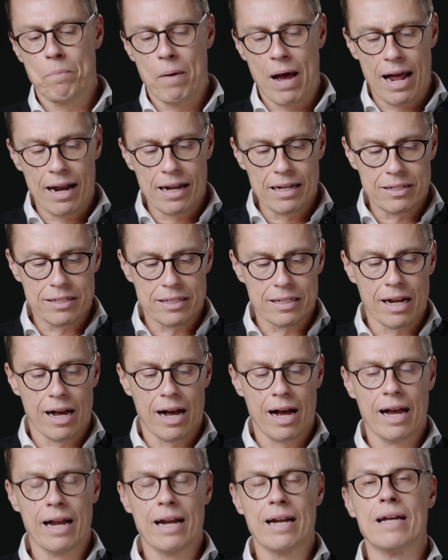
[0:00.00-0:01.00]

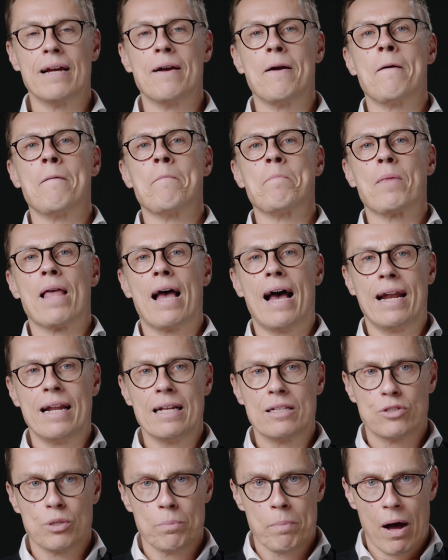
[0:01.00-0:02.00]
Palestine, and
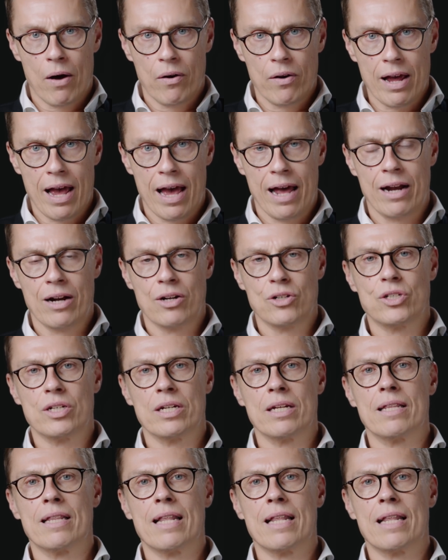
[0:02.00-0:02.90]
it's about energy.